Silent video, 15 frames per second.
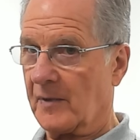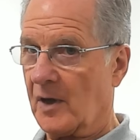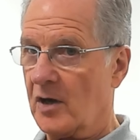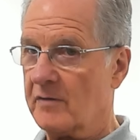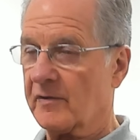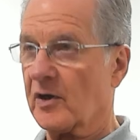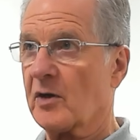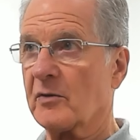
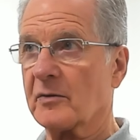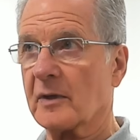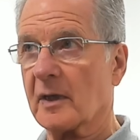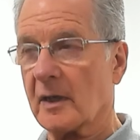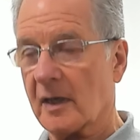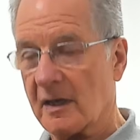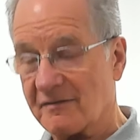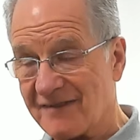overload
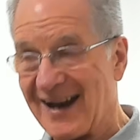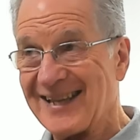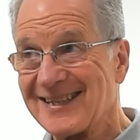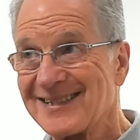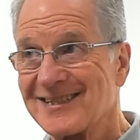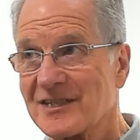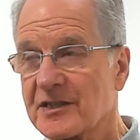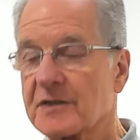
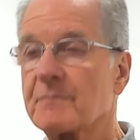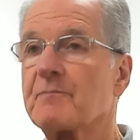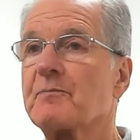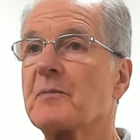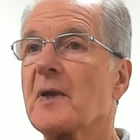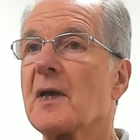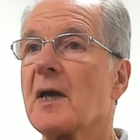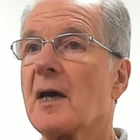events.
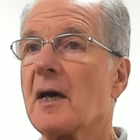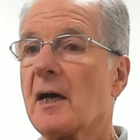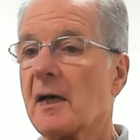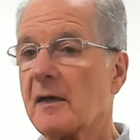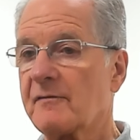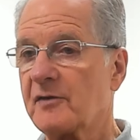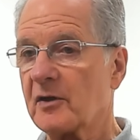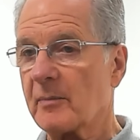
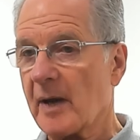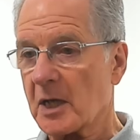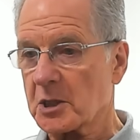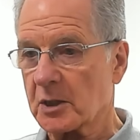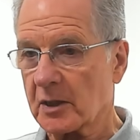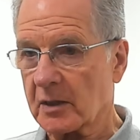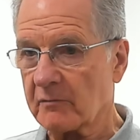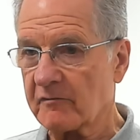If you'd
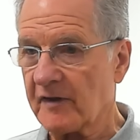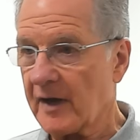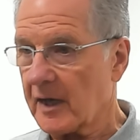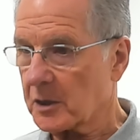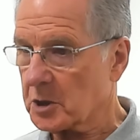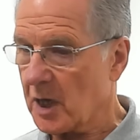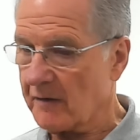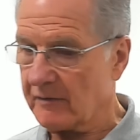imagine a
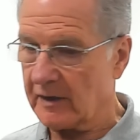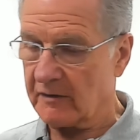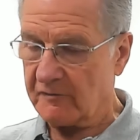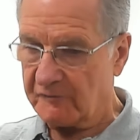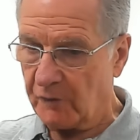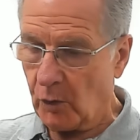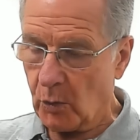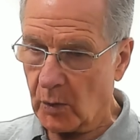conveyor traveling
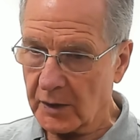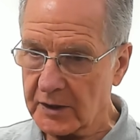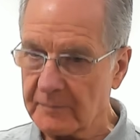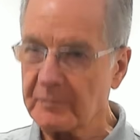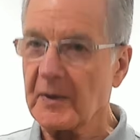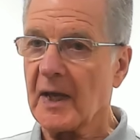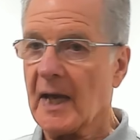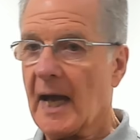forward
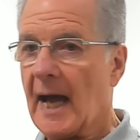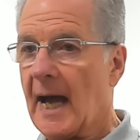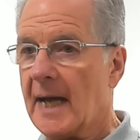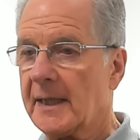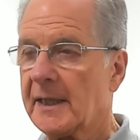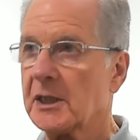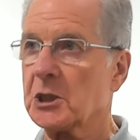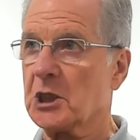
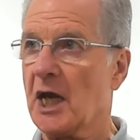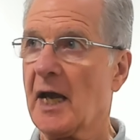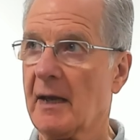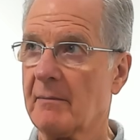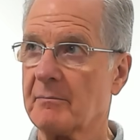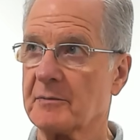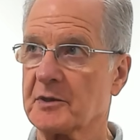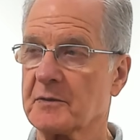and it
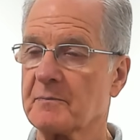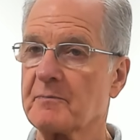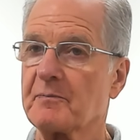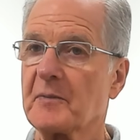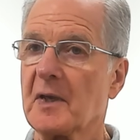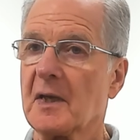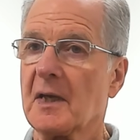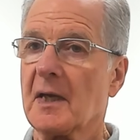jams,
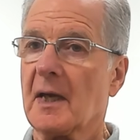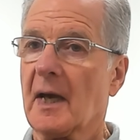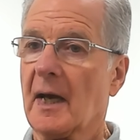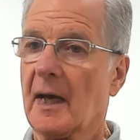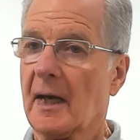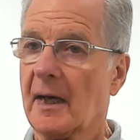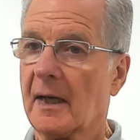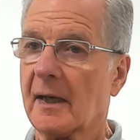
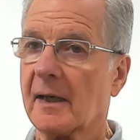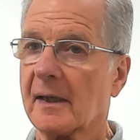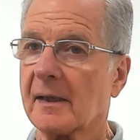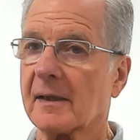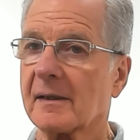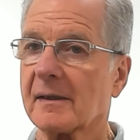that